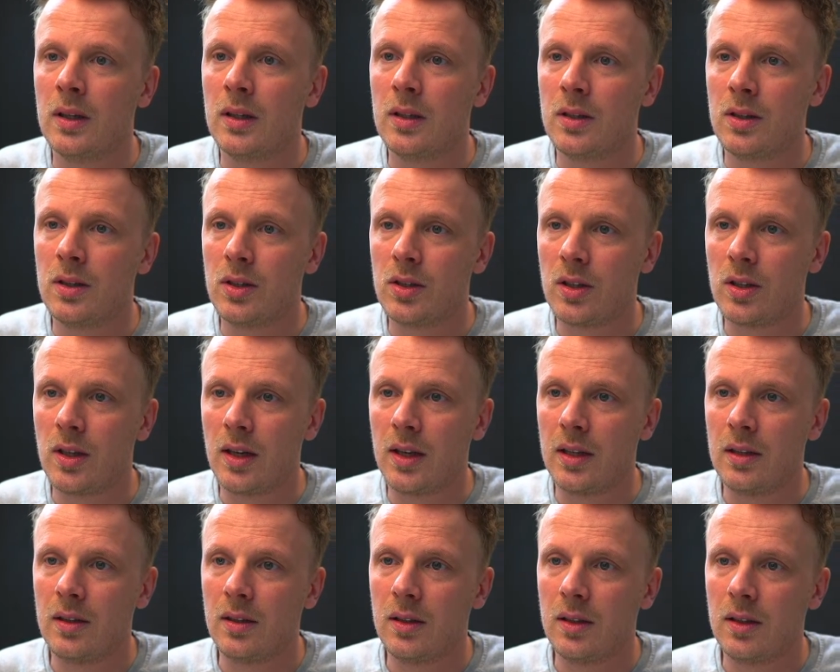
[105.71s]

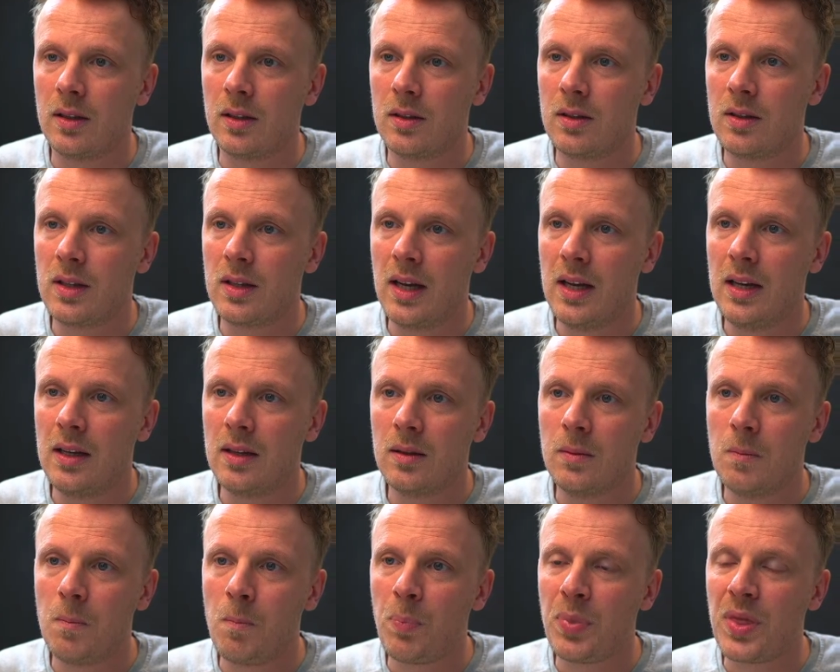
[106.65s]
side
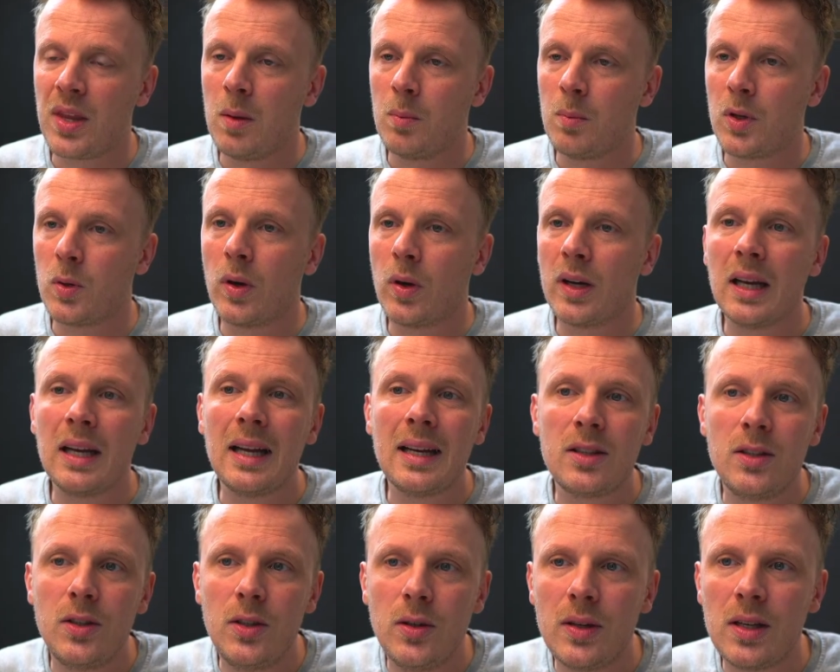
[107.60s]
container. But what I like
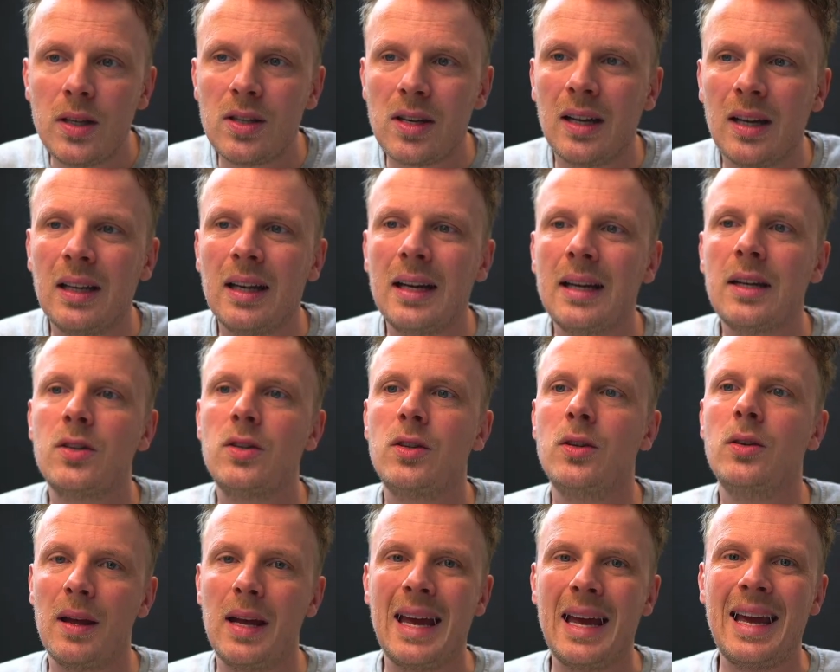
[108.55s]
to do is I like
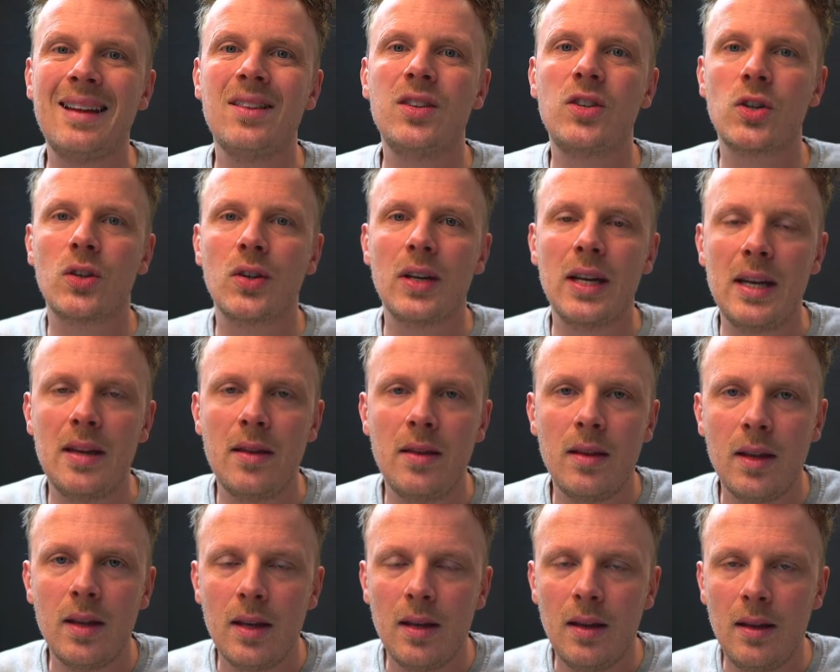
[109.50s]
to enter in